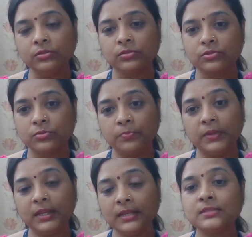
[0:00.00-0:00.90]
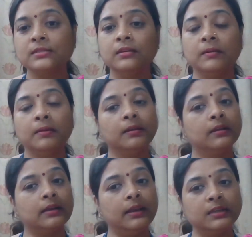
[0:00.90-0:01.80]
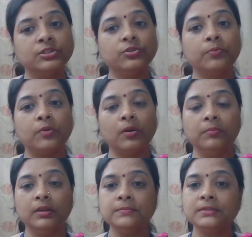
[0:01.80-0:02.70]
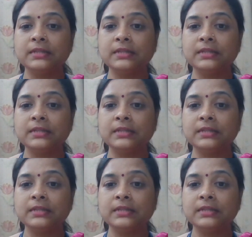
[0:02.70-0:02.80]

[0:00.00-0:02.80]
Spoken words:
So please collect your problems,